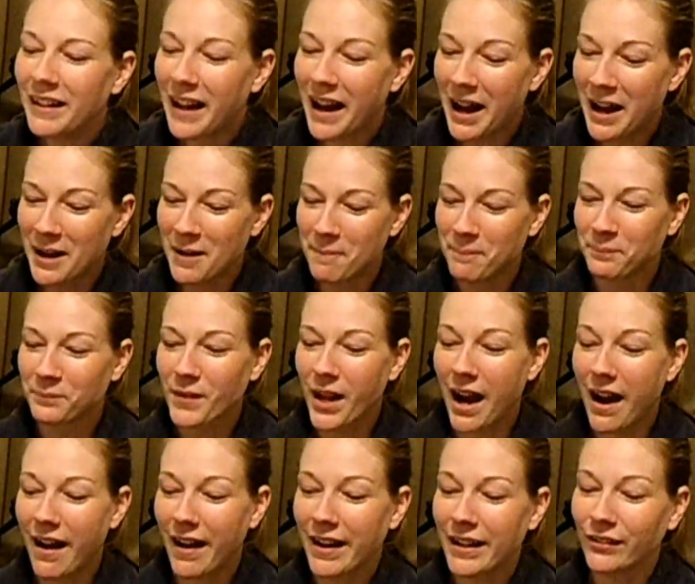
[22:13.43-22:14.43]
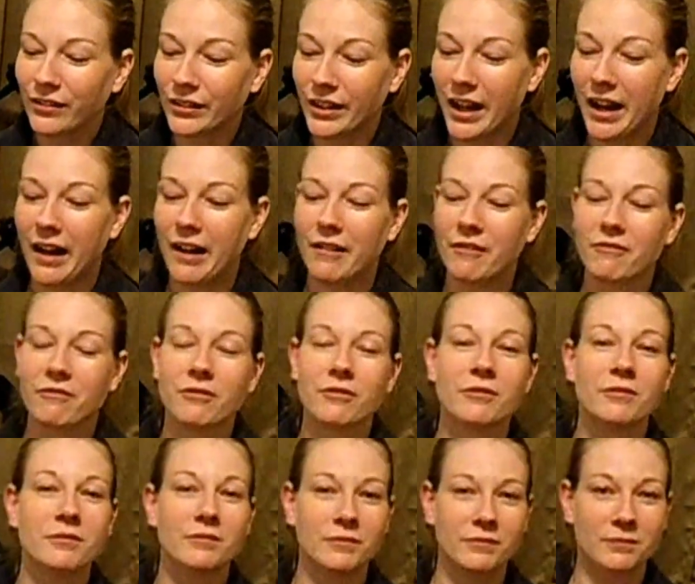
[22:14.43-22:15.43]
I love
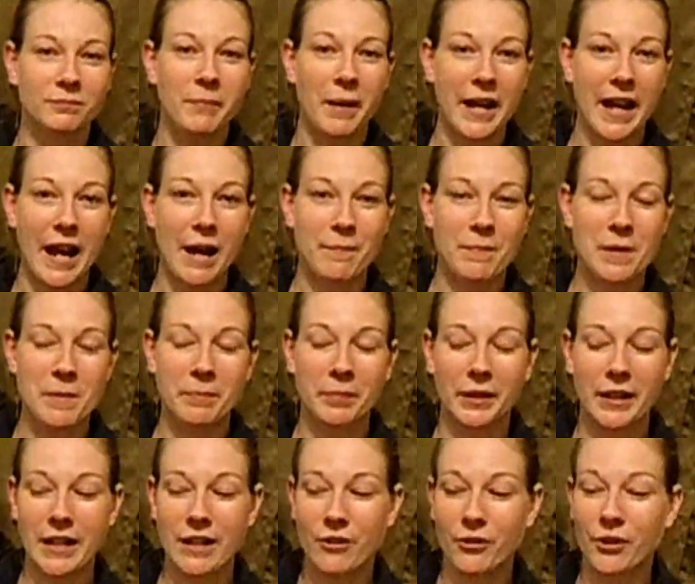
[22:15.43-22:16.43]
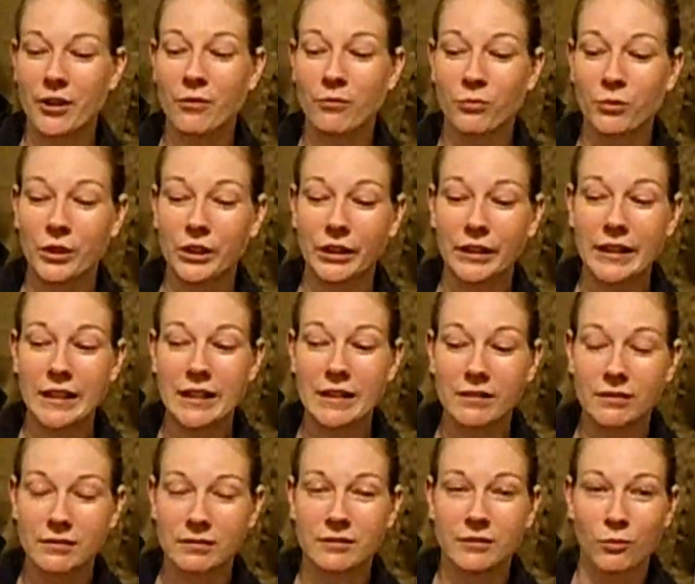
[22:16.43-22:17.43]
my Happy Planner. It really
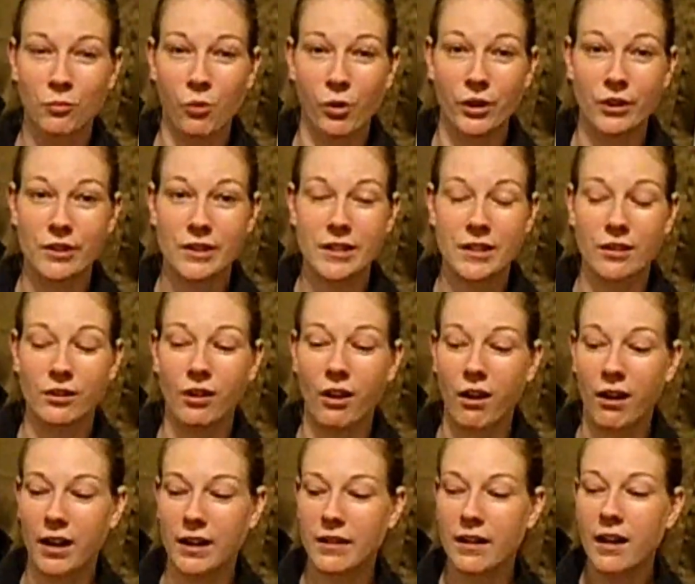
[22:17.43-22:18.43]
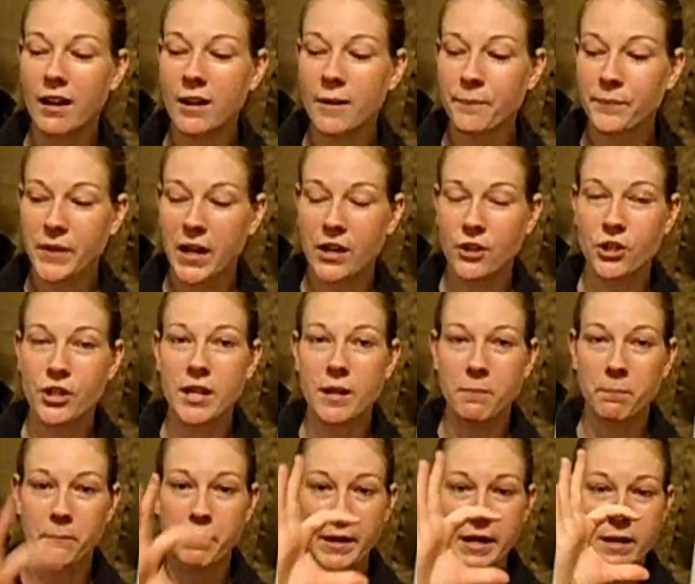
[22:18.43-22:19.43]
works a lot. And you
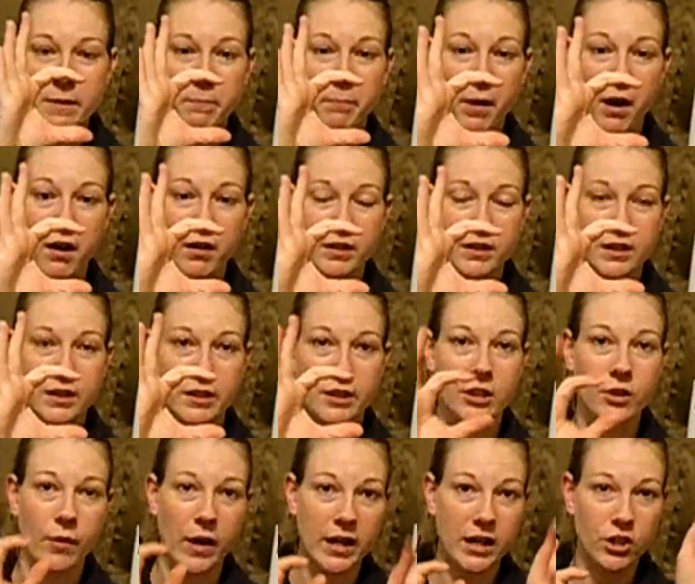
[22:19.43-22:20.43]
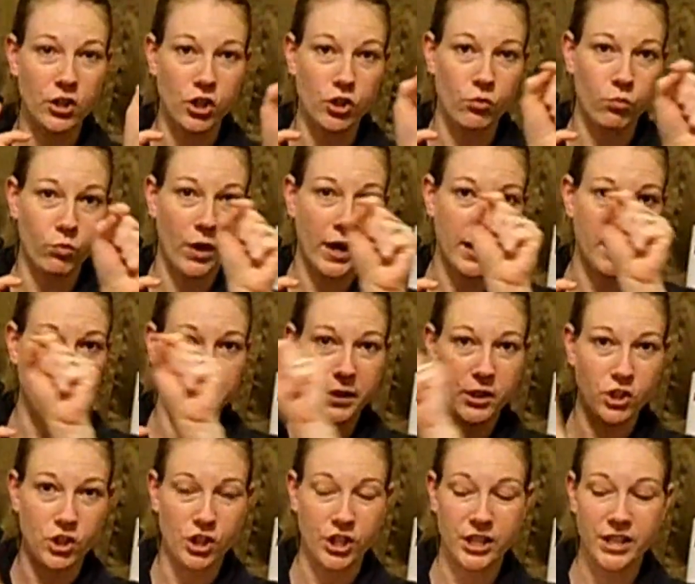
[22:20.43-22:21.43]
get big boxes, so I can just write a
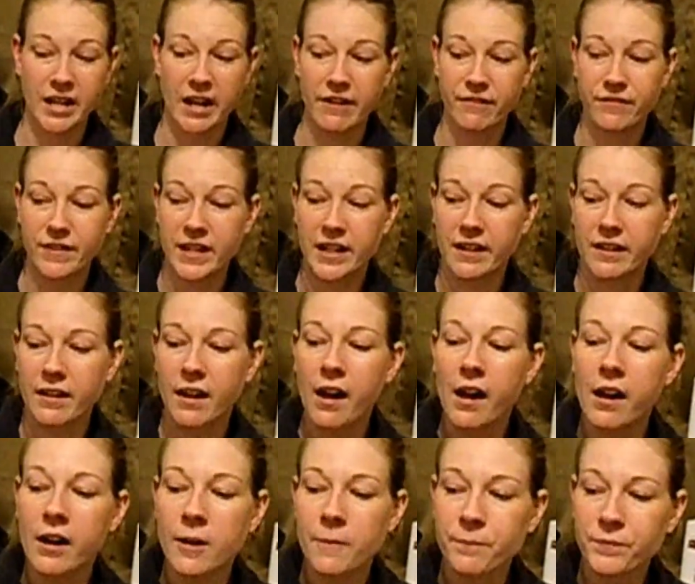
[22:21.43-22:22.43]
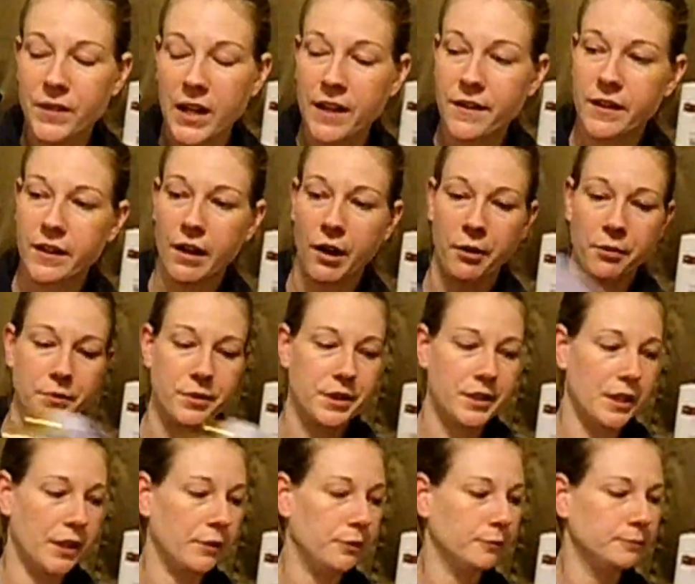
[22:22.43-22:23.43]
bunch of stuff in. And then
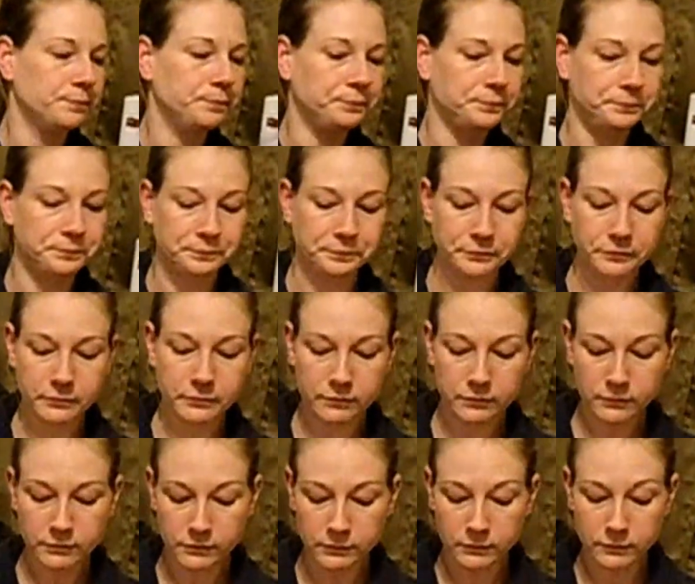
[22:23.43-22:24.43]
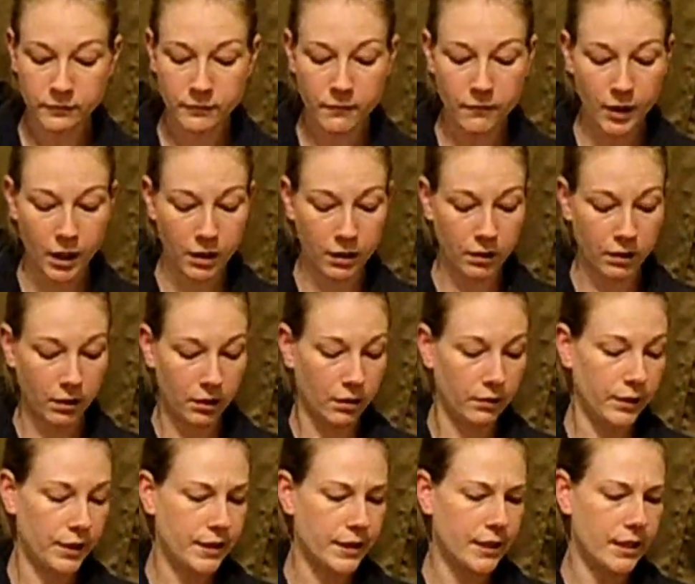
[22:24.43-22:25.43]
also,
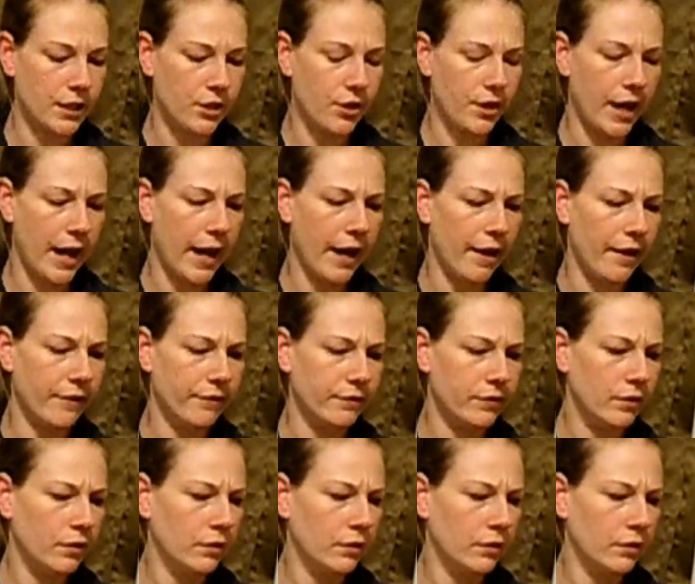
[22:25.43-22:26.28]
let's see, you have